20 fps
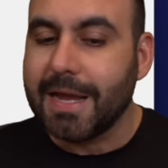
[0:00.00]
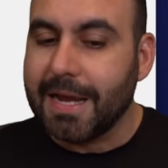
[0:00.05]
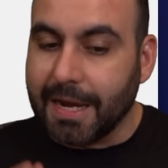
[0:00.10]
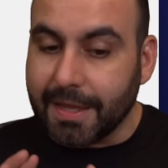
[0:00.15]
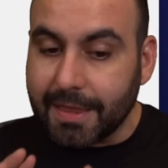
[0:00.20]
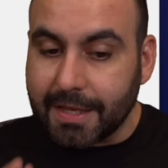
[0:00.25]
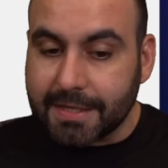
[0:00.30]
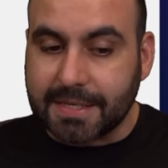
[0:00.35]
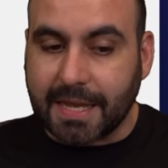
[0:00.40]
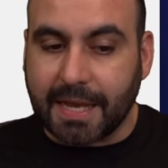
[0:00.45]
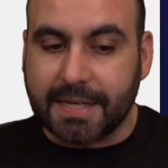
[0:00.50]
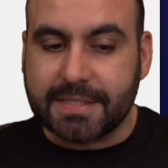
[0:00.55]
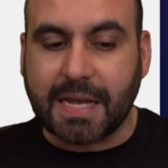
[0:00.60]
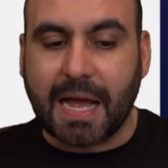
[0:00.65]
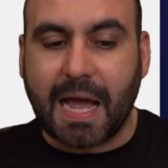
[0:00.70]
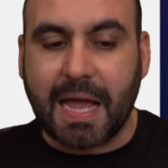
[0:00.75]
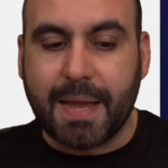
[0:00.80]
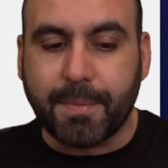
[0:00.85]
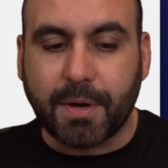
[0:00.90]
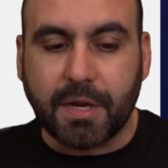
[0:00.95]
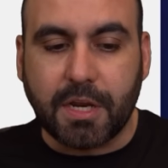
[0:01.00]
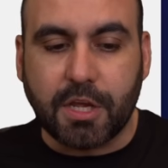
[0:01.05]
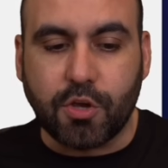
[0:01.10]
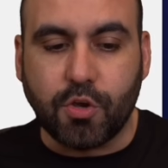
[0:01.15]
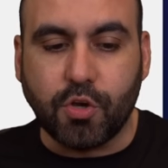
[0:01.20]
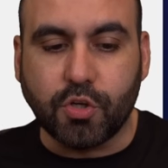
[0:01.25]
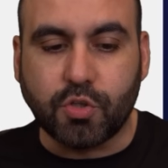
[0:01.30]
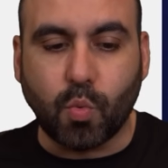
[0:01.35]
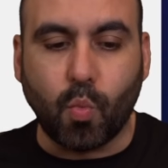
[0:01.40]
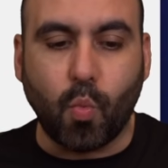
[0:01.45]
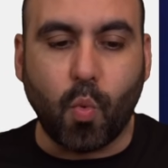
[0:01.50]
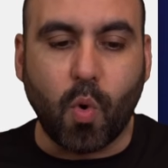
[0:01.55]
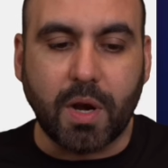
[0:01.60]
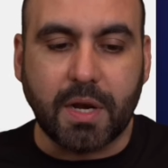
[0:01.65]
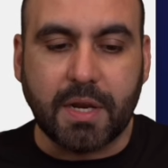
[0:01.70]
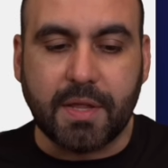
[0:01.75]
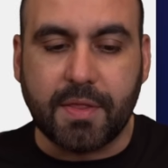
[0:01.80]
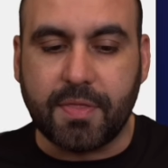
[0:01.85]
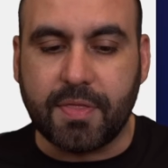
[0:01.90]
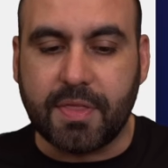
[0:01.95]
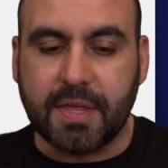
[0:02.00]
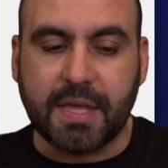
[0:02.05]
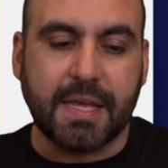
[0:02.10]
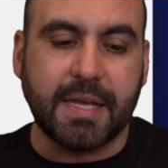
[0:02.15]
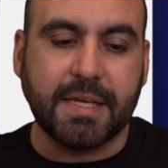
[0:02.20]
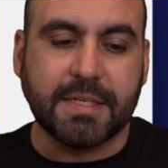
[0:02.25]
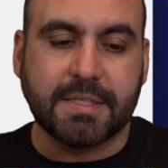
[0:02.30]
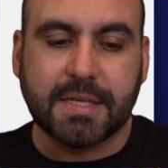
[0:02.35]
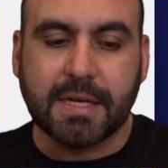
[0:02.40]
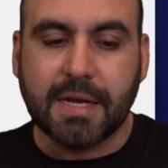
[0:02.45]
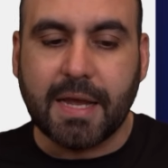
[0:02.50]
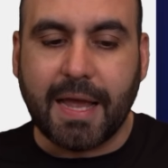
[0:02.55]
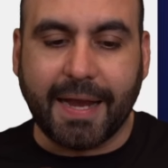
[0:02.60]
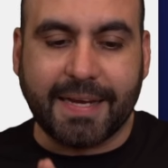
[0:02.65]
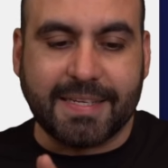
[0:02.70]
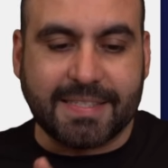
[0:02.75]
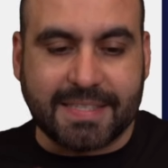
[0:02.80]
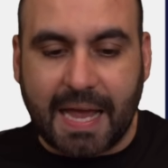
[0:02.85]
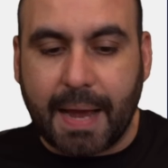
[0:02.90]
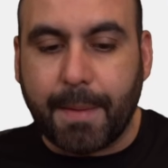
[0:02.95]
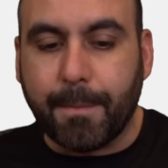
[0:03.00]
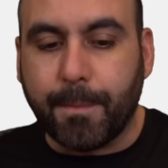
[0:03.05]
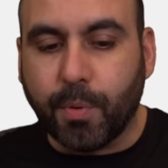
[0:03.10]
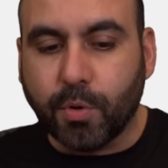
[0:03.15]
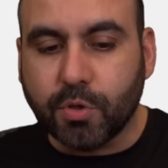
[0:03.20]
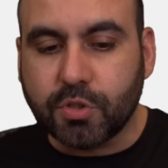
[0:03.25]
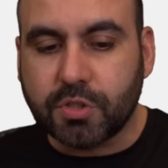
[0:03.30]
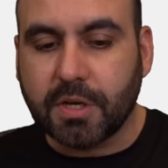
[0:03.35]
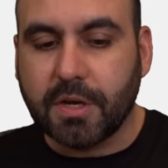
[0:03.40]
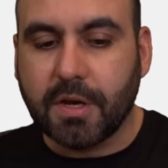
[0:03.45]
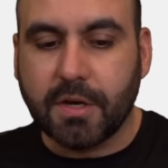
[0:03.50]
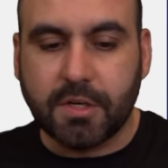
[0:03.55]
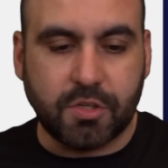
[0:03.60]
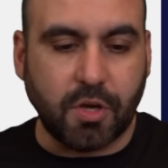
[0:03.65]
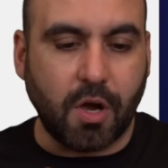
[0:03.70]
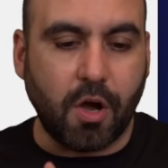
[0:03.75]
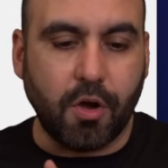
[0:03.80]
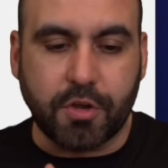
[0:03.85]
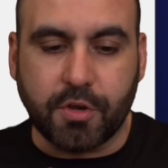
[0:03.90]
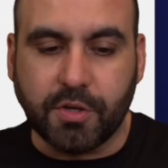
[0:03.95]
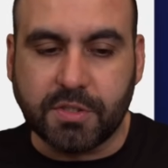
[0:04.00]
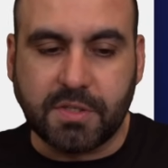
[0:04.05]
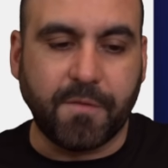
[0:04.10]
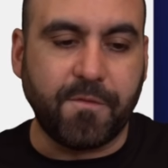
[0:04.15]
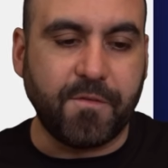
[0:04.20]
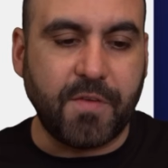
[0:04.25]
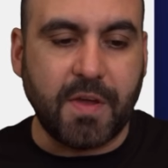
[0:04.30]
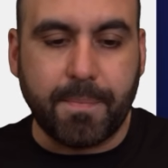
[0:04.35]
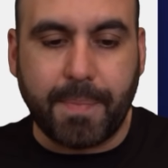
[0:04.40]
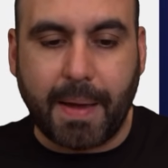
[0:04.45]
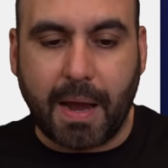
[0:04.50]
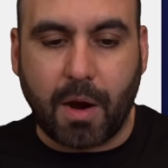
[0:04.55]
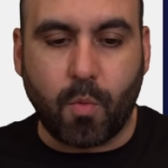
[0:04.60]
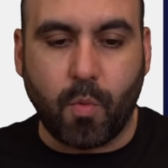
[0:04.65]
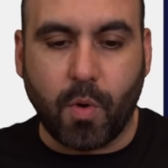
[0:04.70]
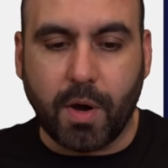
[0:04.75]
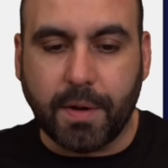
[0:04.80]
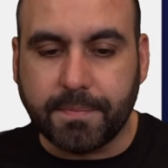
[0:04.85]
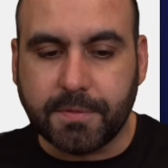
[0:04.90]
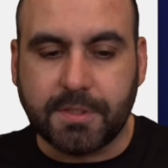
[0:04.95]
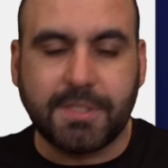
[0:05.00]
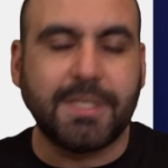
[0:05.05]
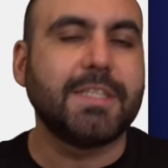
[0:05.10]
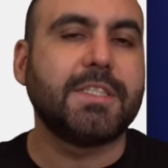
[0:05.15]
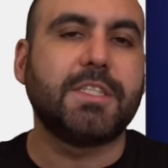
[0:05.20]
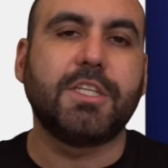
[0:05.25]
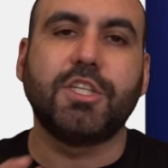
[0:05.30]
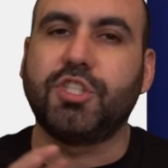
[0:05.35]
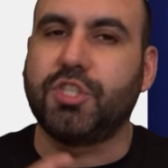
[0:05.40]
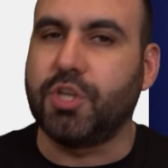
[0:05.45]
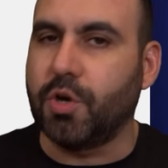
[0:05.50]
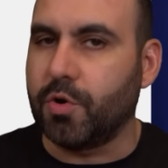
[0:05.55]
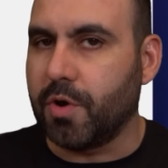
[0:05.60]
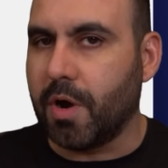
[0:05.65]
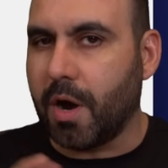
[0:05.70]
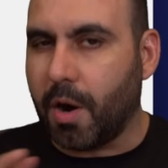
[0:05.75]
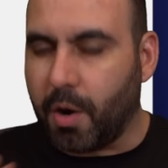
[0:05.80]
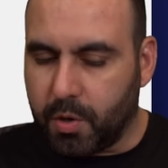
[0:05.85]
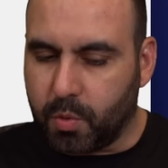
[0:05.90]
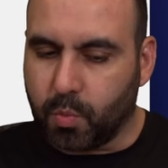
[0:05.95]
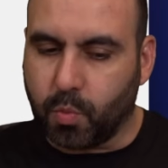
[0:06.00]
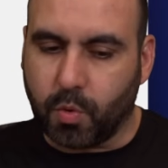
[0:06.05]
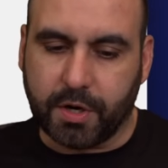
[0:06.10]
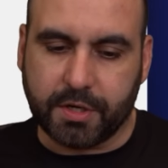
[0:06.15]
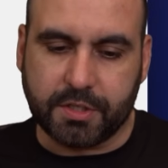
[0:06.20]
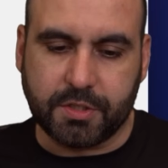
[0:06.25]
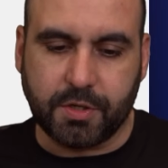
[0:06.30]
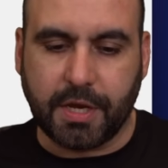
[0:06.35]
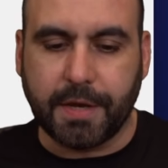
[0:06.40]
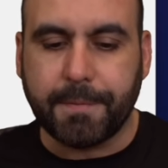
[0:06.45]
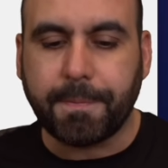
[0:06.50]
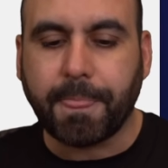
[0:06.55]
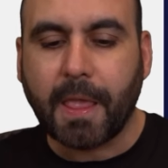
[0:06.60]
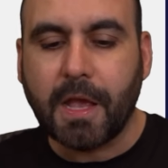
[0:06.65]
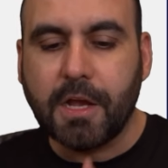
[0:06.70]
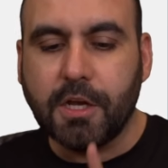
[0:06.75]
In this case, I am going to use one of these examples. So I'll use the feedback one just to show you how it works. Okay.